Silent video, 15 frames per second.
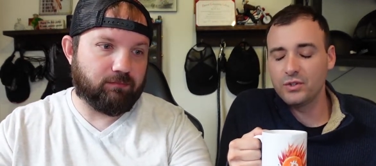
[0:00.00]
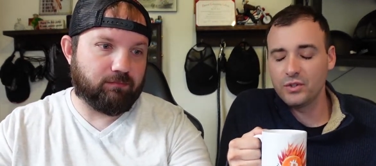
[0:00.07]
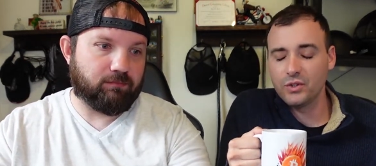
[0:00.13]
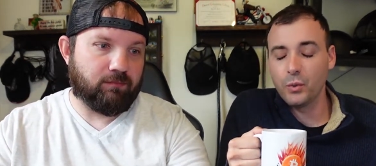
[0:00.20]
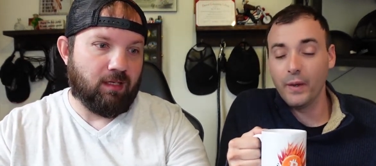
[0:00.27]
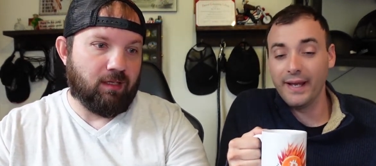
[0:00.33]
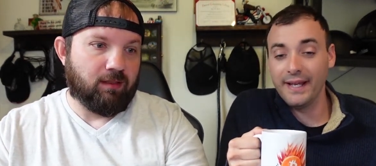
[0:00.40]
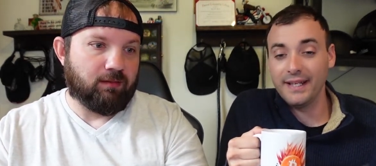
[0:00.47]

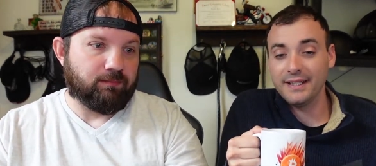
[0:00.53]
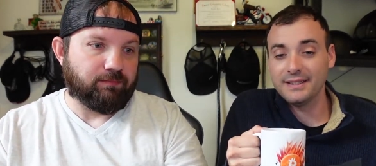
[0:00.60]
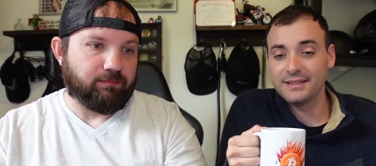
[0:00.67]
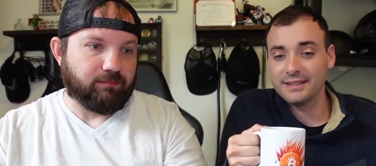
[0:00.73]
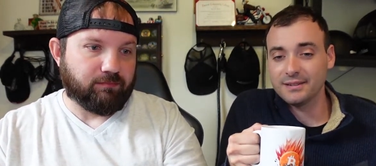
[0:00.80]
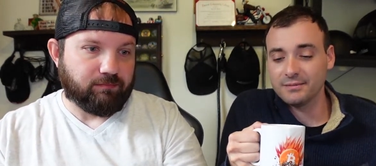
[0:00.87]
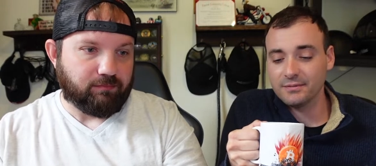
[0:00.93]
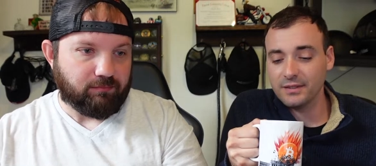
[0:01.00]
Speaker 1: twigs,
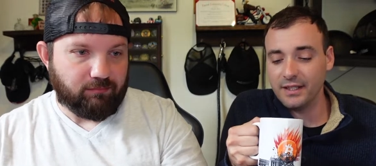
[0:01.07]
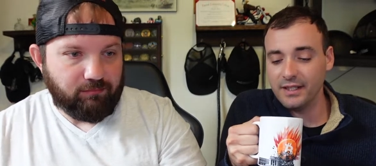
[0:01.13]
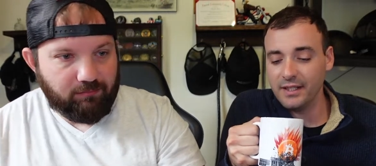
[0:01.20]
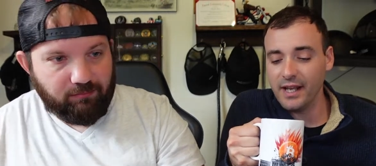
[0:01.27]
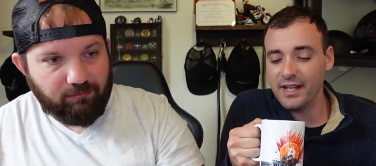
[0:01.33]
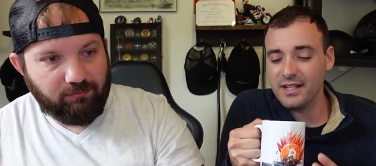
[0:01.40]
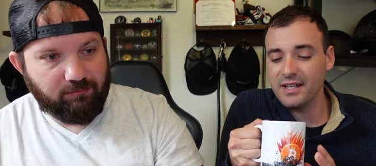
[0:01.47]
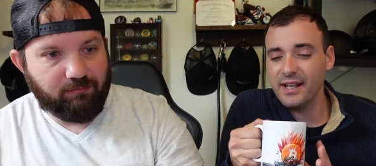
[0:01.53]
and it,
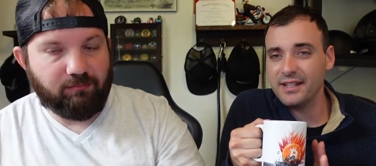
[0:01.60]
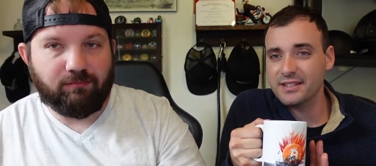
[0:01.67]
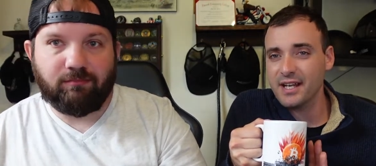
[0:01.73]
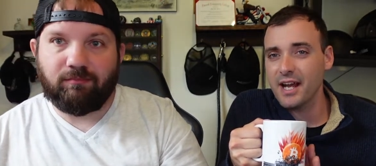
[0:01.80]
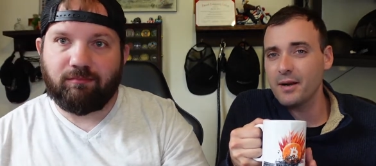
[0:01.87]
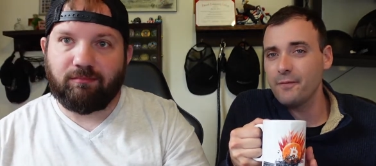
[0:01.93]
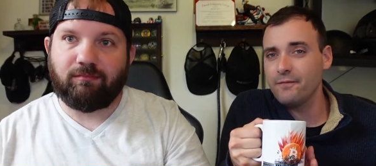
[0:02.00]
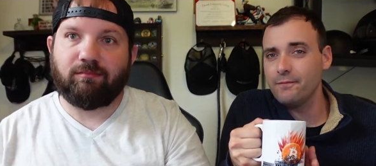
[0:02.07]
it it's
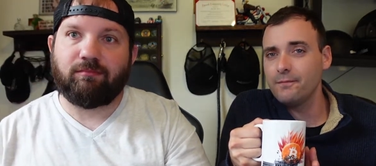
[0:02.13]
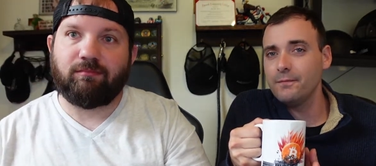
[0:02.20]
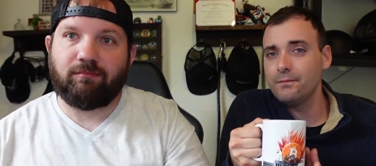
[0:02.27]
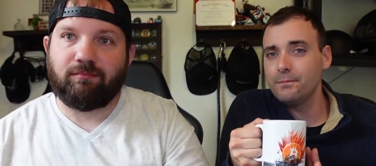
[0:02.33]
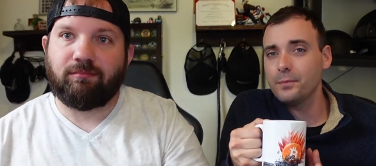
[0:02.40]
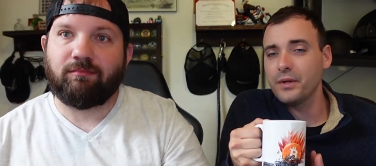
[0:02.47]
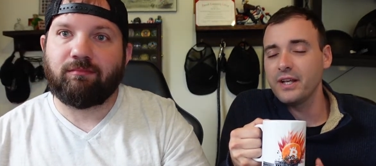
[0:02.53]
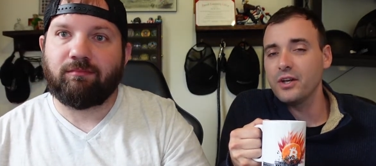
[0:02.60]
got a
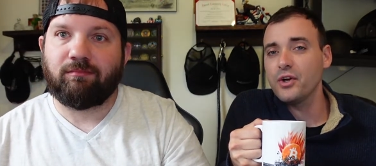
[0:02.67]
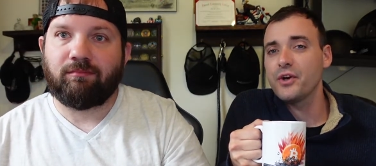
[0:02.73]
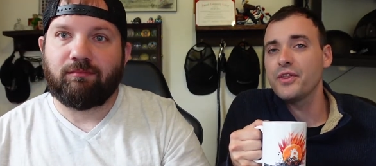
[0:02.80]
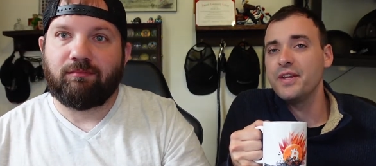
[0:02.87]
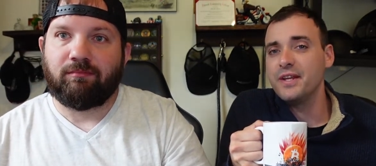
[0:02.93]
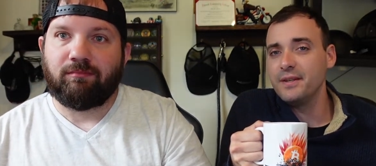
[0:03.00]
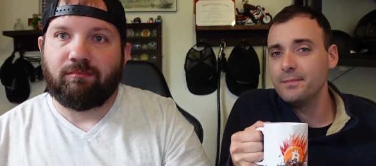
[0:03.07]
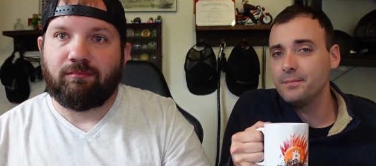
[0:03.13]
pretty
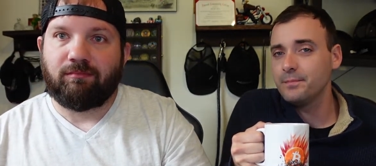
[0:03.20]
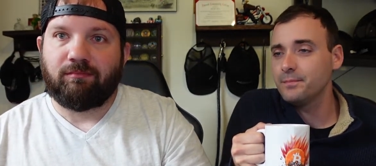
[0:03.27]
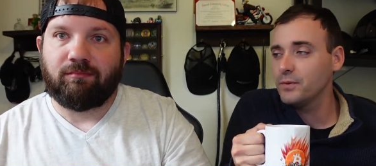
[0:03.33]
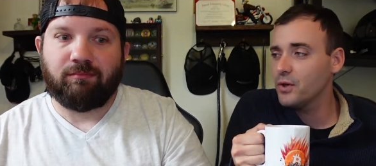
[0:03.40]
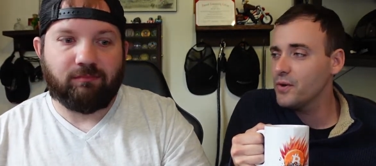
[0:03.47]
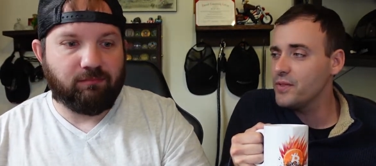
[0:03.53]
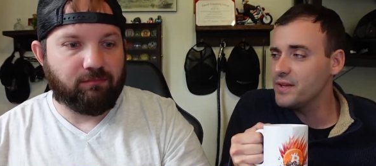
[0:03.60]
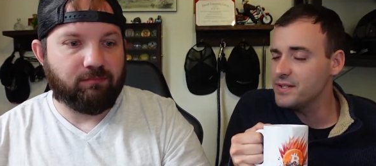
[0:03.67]
earthy
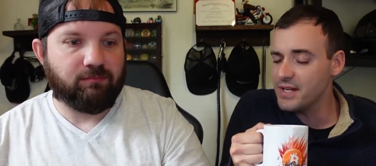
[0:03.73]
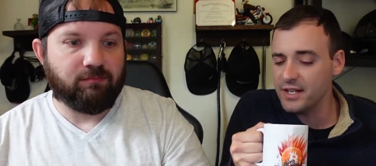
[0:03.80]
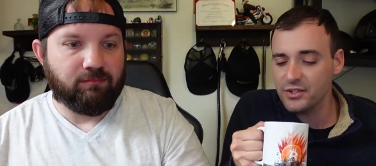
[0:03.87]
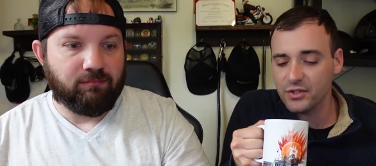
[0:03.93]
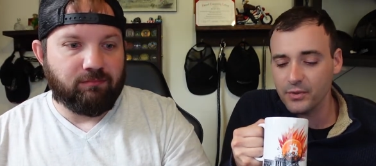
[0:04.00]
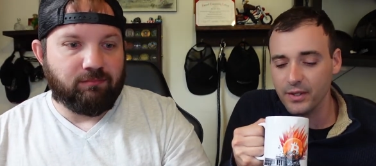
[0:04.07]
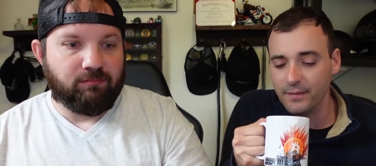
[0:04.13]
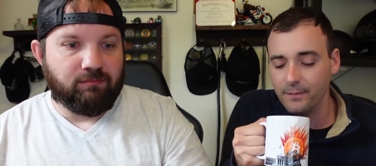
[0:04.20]
earthy
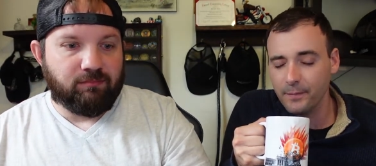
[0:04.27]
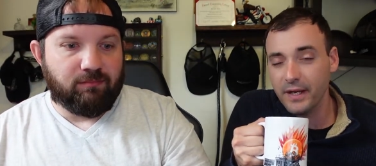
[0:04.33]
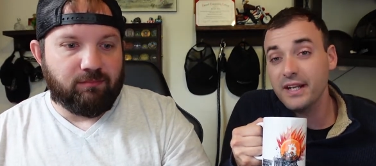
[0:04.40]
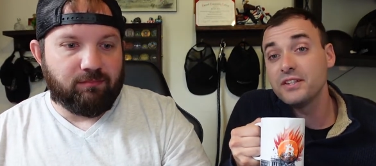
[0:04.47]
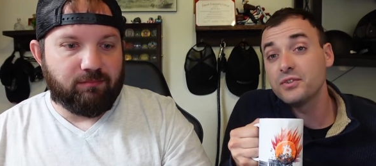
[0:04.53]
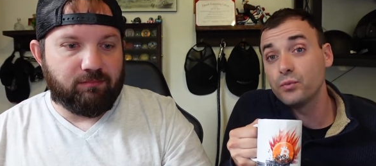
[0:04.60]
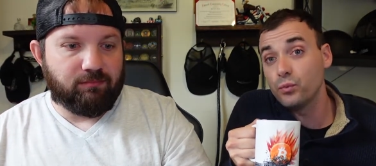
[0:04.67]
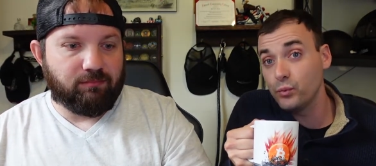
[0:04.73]
taste to it, but
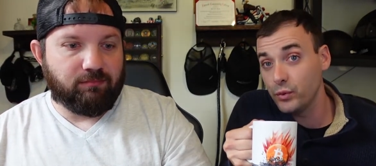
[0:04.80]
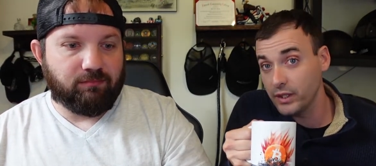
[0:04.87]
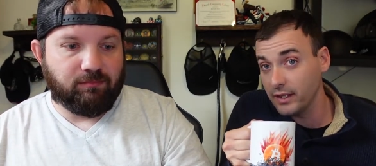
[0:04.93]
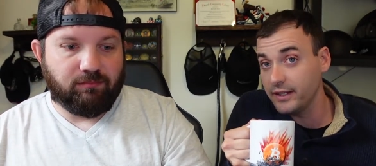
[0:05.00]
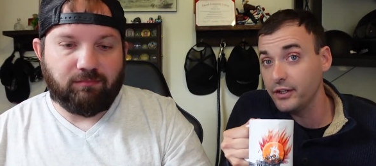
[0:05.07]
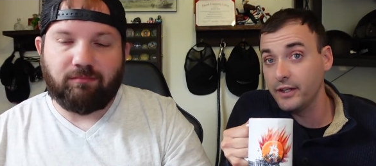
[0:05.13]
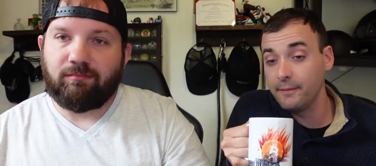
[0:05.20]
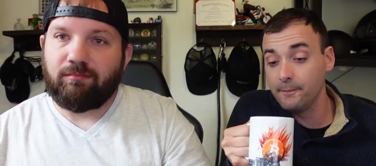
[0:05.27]
it's
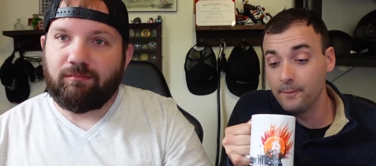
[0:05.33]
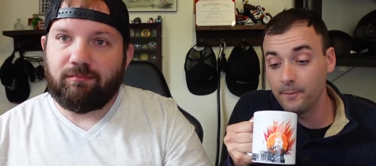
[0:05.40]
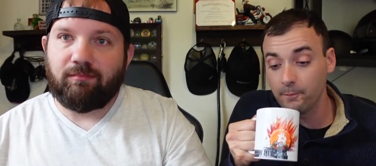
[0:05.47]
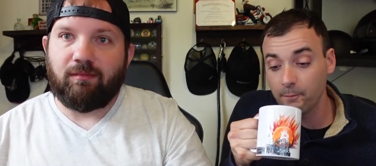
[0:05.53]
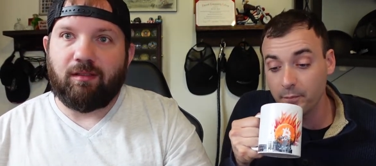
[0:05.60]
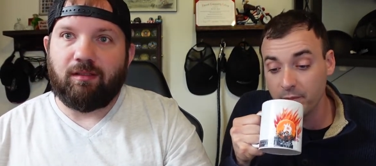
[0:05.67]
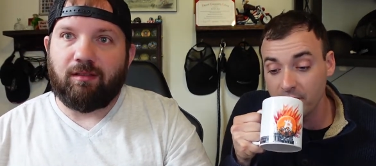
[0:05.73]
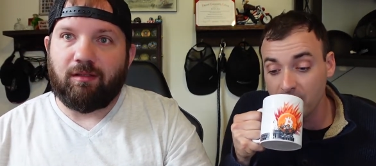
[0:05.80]
really good.
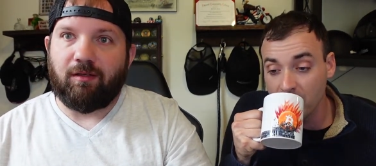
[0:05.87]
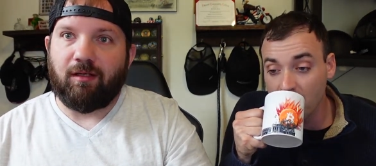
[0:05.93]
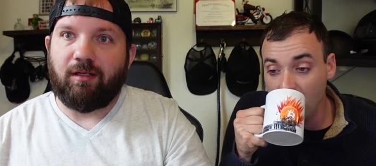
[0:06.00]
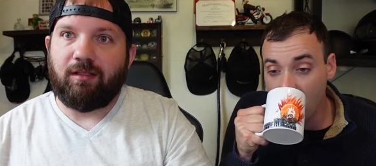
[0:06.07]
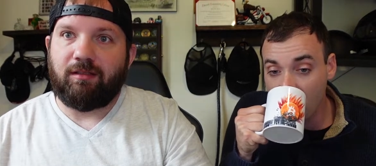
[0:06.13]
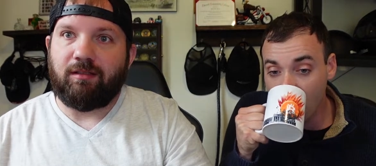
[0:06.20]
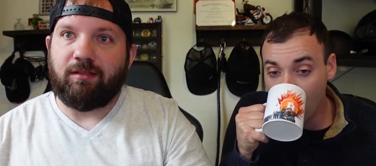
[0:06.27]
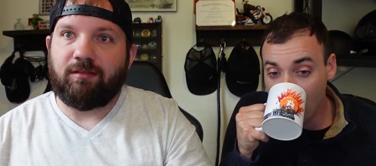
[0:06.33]

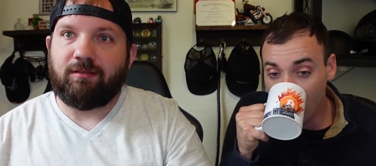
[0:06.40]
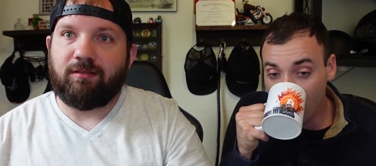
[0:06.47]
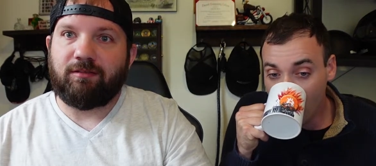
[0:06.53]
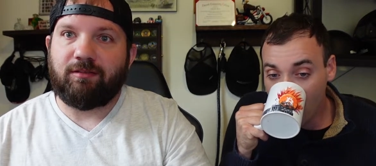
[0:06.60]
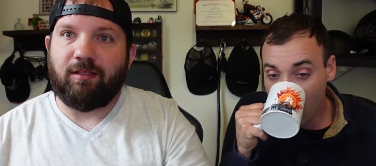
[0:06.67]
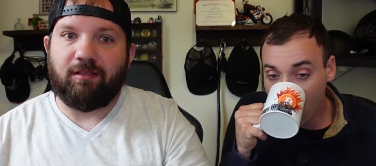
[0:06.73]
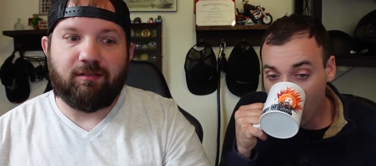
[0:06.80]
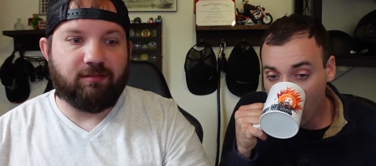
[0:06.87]
Agreed.
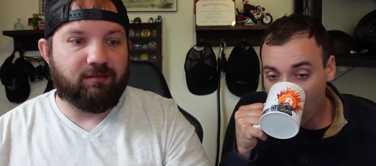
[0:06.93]
So